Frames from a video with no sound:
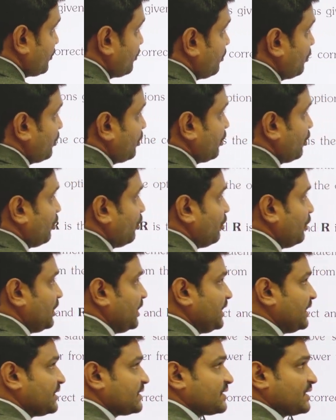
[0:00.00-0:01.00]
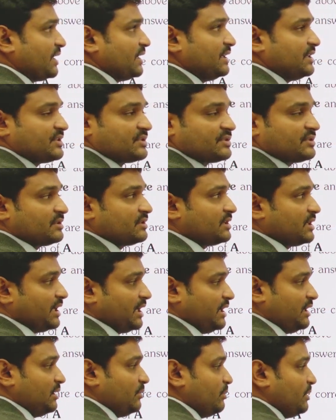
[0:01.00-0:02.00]
cloning sites can
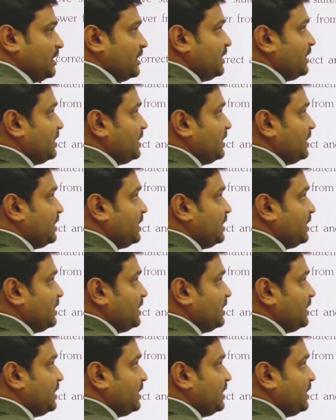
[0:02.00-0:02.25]
be